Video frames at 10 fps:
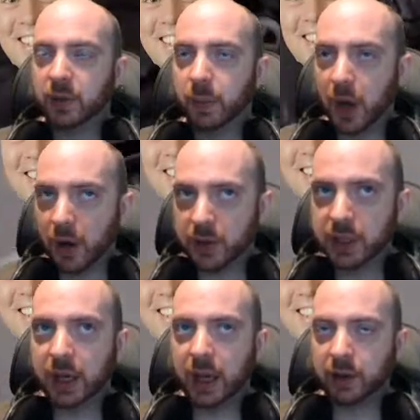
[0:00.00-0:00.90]
for piracy,
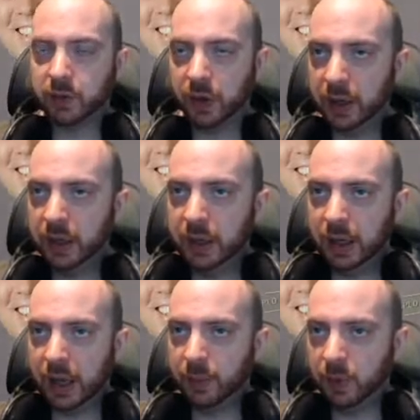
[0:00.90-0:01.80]
it allows for
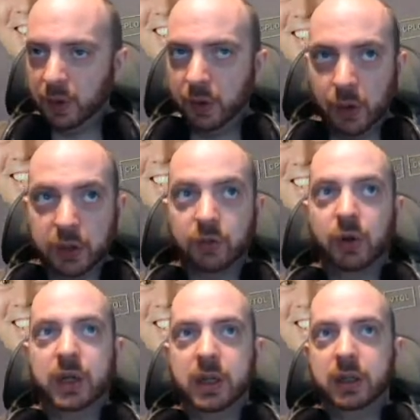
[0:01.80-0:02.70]
lots of
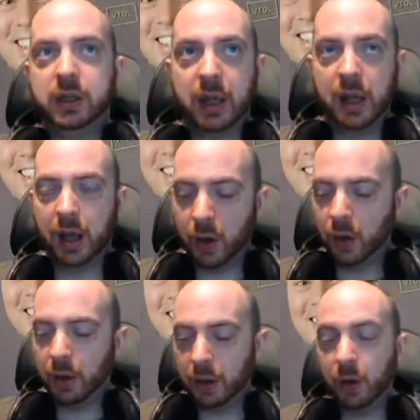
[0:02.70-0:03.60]
reasons, a
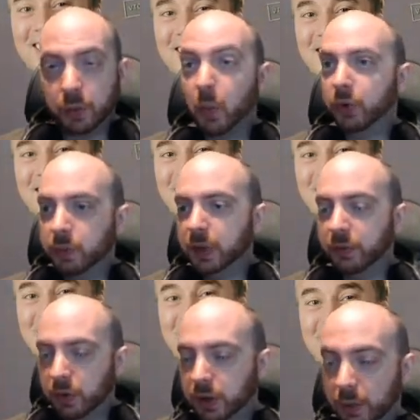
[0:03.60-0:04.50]
lot more
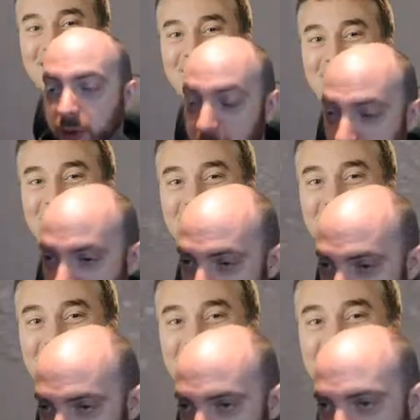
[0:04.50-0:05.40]
different types of mission.
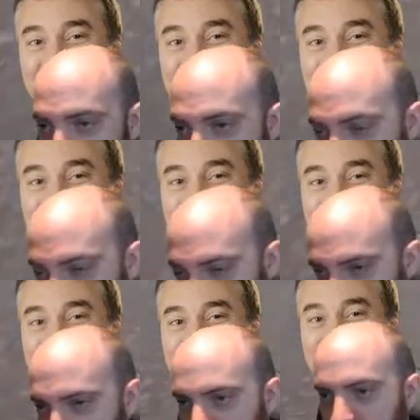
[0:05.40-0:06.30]
But
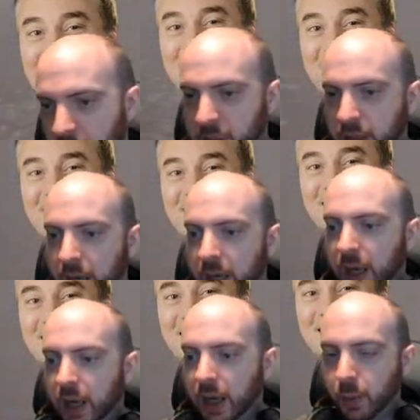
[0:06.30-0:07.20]

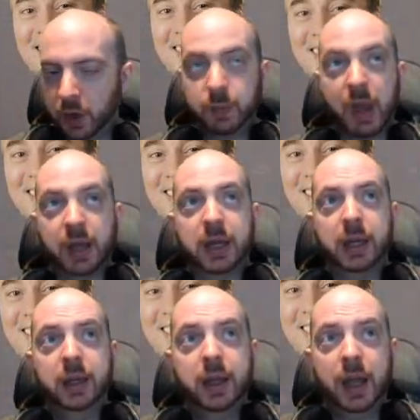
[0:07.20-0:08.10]
I'm not
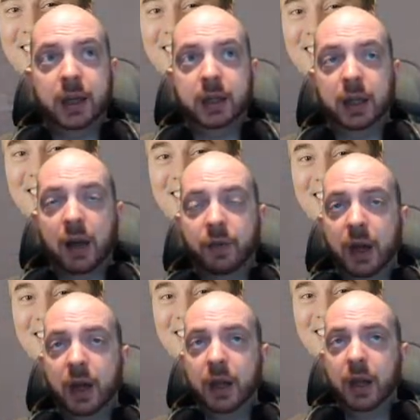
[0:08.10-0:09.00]
expecting it to
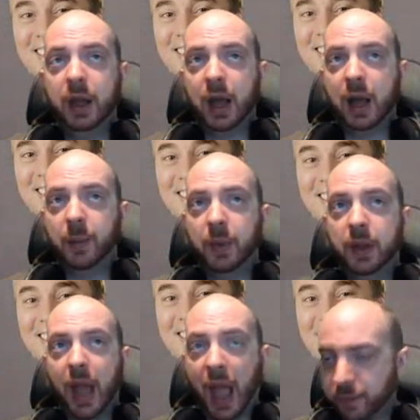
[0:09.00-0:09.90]
cover
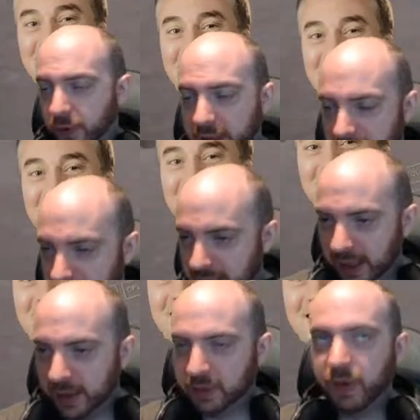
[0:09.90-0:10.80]
everything
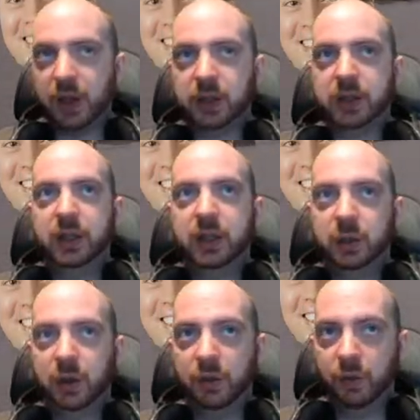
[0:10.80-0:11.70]
in its first sort of